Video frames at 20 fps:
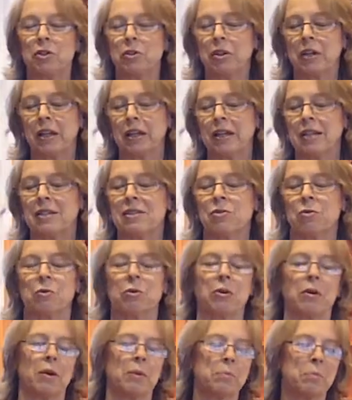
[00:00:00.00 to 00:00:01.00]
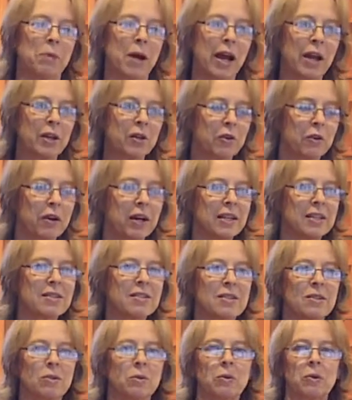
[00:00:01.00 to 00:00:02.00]
cookies or pie
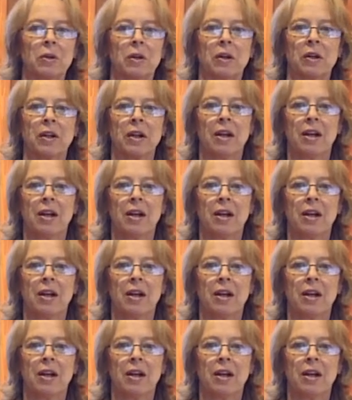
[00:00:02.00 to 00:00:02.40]
crust or